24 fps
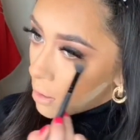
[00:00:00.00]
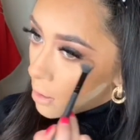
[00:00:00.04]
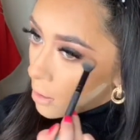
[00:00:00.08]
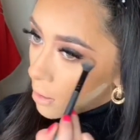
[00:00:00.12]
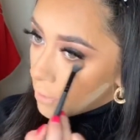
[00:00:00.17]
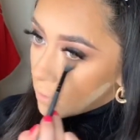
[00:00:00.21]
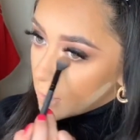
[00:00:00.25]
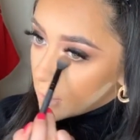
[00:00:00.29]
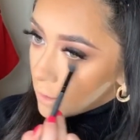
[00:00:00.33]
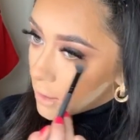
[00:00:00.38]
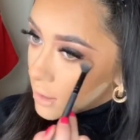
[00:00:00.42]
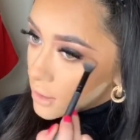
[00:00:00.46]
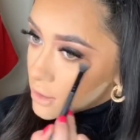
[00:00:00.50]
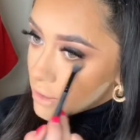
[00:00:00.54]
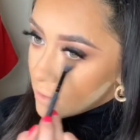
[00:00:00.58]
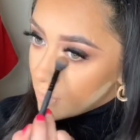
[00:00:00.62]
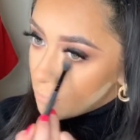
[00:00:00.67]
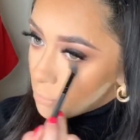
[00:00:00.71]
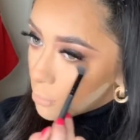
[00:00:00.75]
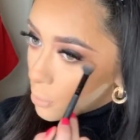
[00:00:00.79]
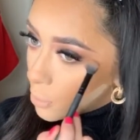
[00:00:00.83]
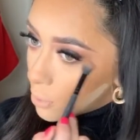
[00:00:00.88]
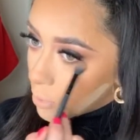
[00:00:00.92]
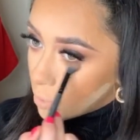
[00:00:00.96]
no that's even
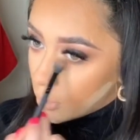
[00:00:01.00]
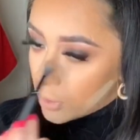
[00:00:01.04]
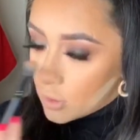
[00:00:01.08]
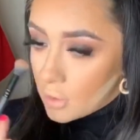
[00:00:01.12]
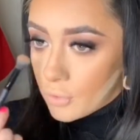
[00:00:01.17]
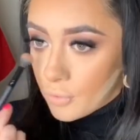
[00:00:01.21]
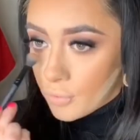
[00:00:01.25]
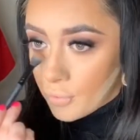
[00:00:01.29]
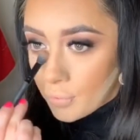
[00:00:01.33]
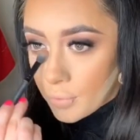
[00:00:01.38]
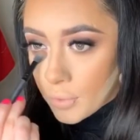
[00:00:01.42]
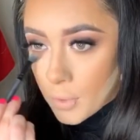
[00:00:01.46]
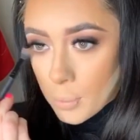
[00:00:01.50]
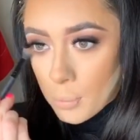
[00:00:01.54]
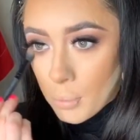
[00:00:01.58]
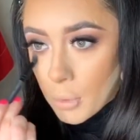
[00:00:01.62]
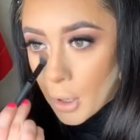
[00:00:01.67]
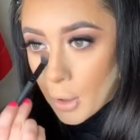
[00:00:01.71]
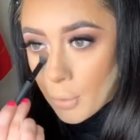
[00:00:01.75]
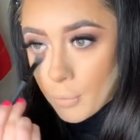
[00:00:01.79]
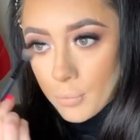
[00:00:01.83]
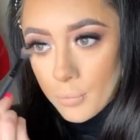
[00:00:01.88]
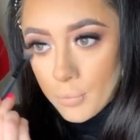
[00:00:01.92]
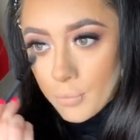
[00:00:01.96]
more annoying but
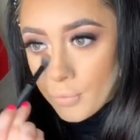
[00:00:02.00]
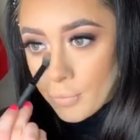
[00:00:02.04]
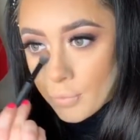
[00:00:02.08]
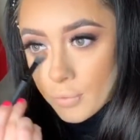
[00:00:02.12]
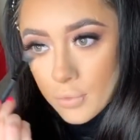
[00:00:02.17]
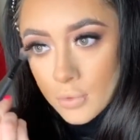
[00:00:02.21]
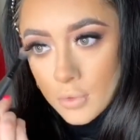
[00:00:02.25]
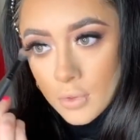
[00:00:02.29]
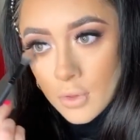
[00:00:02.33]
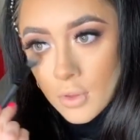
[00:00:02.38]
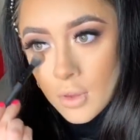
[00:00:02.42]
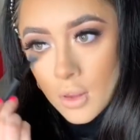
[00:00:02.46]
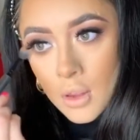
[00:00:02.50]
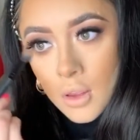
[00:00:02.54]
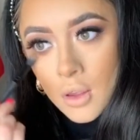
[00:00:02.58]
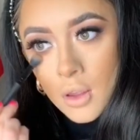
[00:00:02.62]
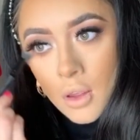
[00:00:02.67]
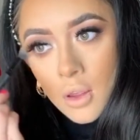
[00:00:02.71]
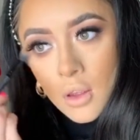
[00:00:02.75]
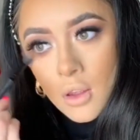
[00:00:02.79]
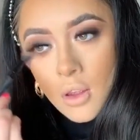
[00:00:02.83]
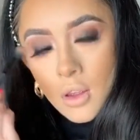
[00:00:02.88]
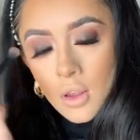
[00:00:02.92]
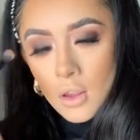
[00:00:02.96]

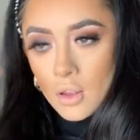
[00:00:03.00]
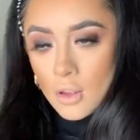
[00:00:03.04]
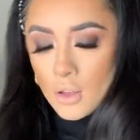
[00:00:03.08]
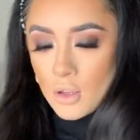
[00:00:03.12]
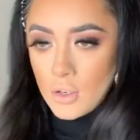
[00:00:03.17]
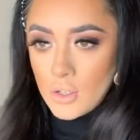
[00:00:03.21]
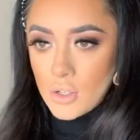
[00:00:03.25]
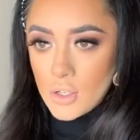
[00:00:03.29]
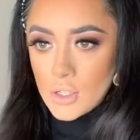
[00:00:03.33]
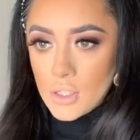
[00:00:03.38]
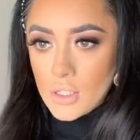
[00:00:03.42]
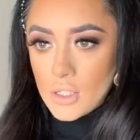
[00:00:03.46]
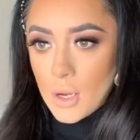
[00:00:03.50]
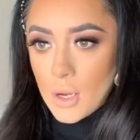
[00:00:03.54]
just